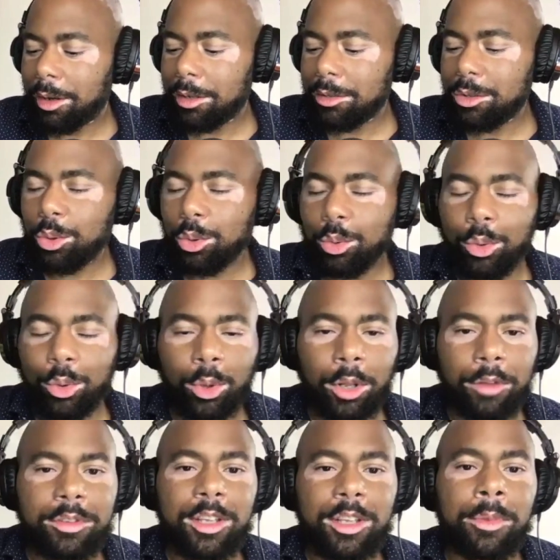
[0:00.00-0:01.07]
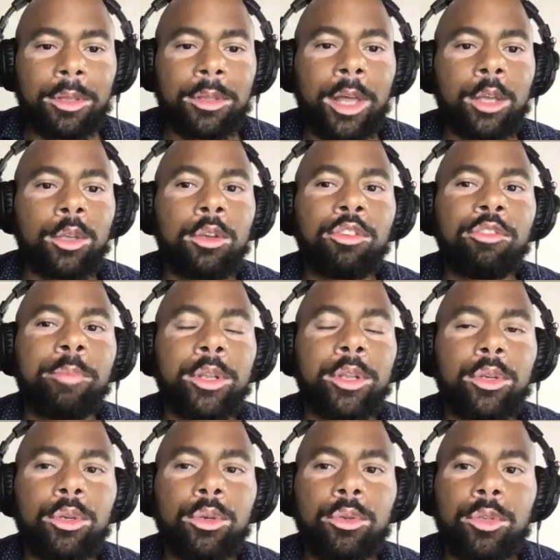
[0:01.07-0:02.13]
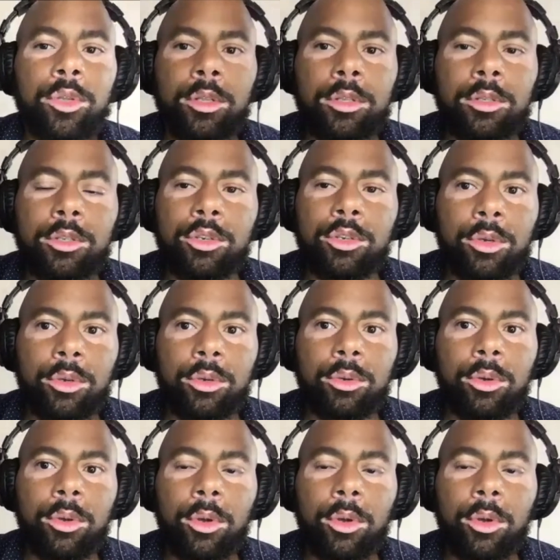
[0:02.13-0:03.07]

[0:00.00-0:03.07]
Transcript: a tool or something that you've been using to